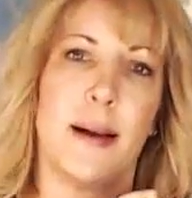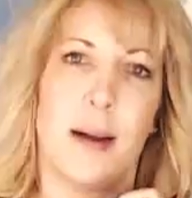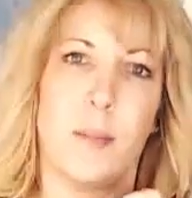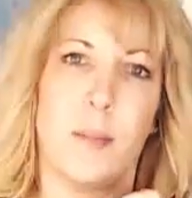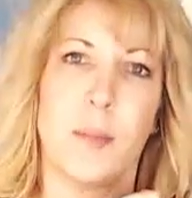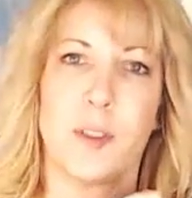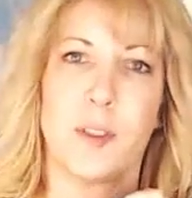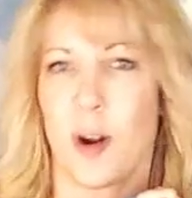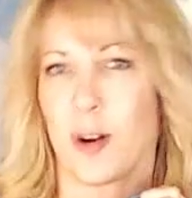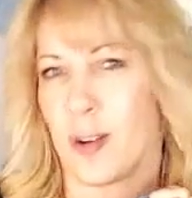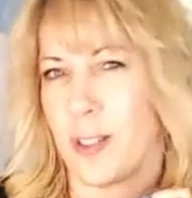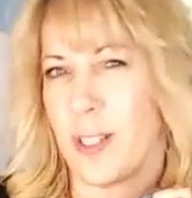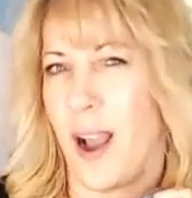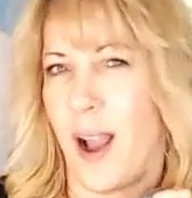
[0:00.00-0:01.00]
um,
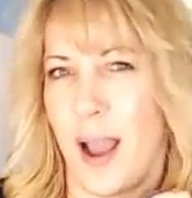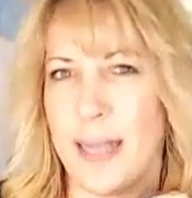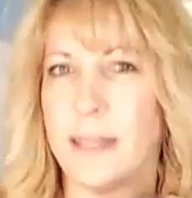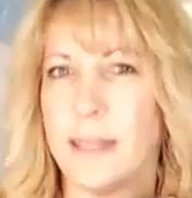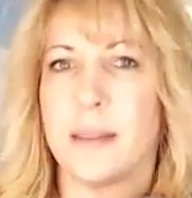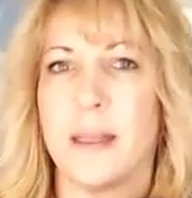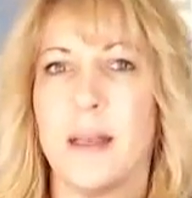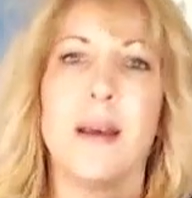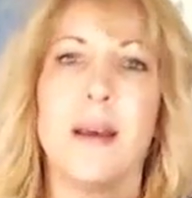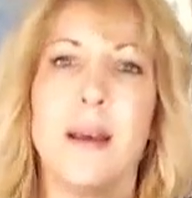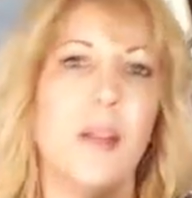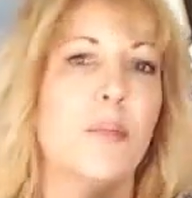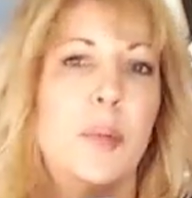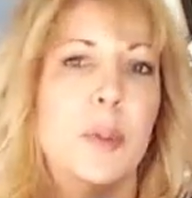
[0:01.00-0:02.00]
darker tights
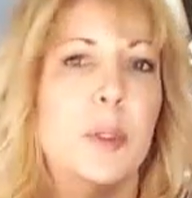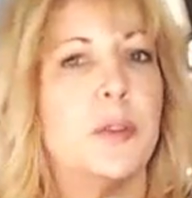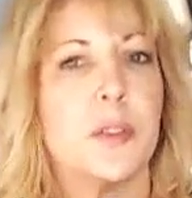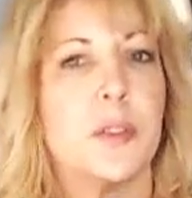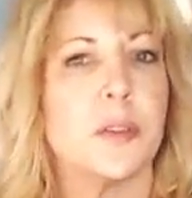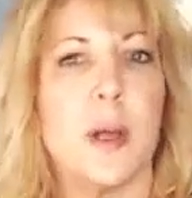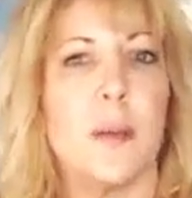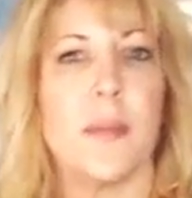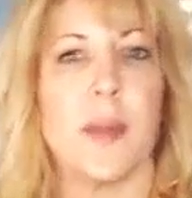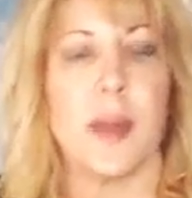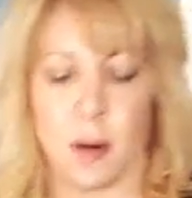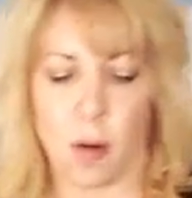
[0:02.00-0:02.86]
and boots or something.